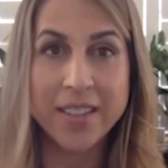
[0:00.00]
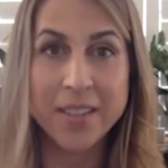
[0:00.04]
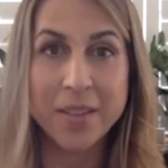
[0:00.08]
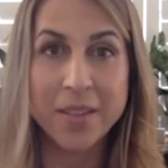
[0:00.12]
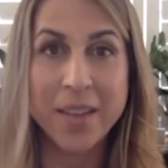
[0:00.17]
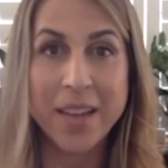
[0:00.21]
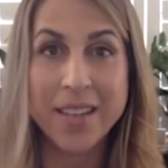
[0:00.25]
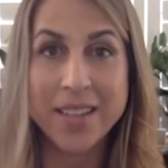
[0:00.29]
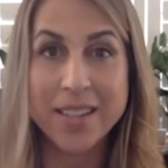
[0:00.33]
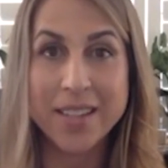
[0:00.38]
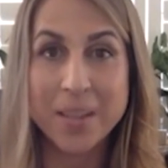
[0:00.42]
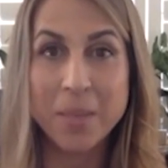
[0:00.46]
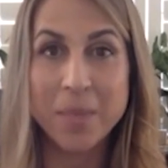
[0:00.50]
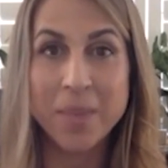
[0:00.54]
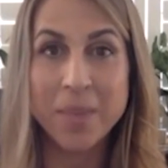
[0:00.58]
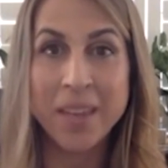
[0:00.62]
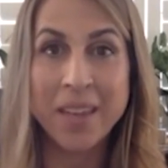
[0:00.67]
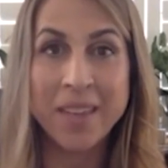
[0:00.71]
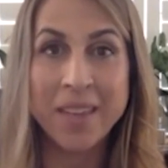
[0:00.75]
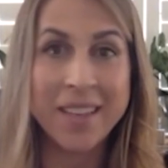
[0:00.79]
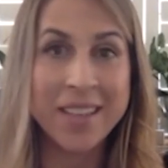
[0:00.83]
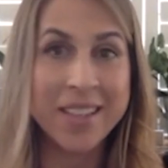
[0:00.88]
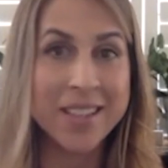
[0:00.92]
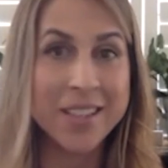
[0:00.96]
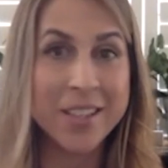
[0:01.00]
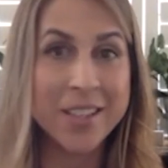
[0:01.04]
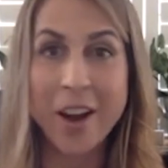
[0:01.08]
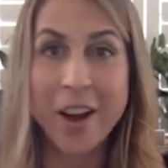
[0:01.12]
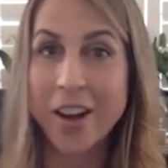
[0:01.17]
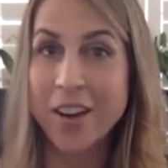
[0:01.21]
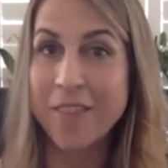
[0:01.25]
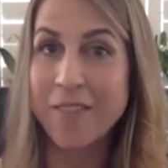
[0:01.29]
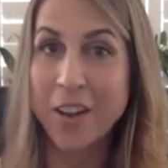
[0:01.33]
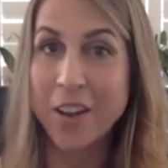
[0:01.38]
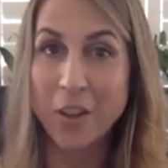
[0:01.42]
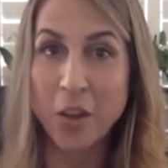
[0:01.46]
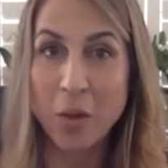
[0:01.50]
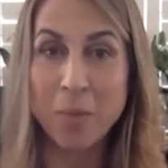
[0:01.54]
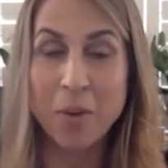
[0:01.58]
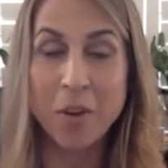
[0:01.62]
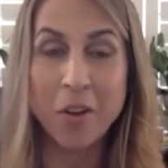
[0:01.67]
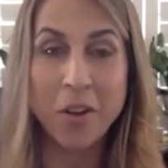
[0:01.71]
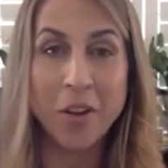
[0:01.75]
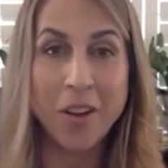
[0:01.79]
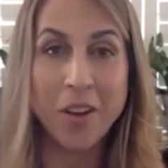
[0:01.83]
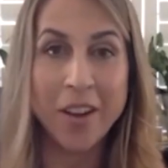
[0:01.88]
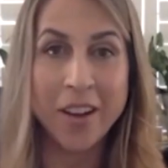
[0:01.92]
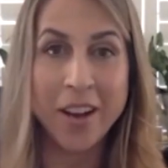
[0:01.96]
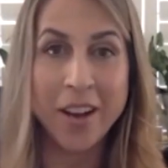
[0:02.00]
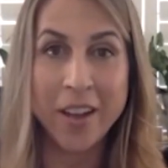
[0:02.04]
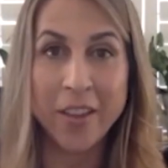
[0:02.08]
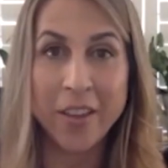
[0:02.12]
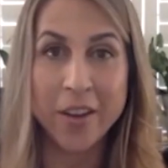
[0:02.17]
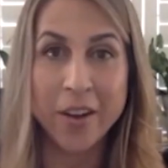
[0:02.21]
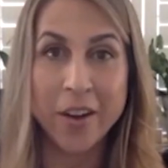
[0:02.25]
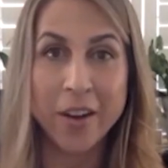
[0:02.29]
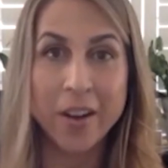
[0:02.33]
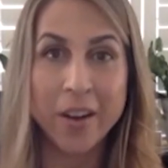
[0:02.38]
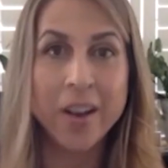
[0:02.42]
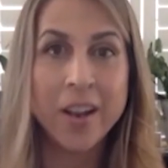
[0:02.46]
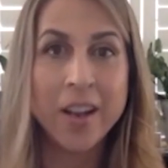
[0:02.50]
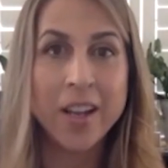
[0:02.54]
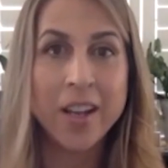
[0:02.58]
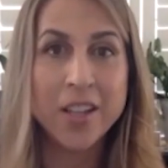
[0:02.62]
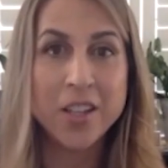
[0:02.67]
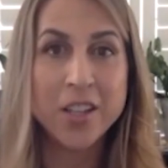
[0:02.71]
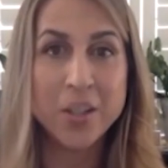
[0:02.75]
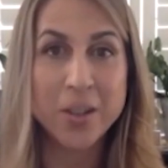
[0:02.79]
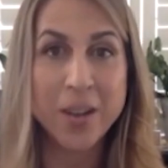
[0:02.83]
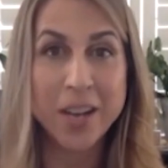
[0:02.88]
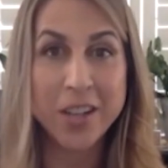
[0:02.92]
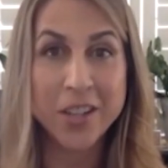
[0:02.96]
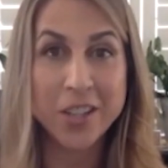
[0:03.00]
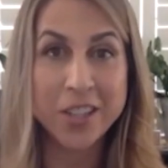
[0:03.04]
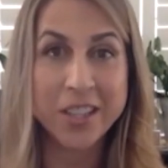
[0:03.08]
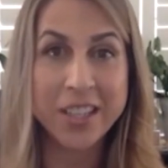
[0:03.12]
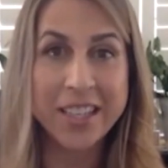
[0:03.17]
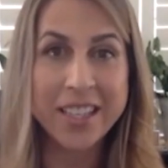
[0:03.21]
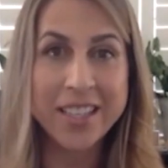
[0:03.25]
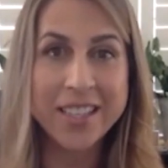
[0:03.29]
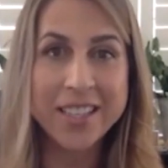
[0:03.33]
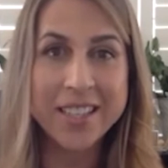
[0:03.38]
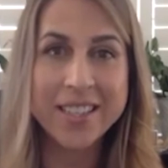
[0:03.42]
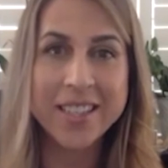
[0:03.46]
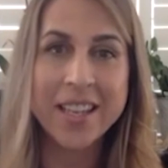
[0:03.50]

So that's something that's not available on other directories.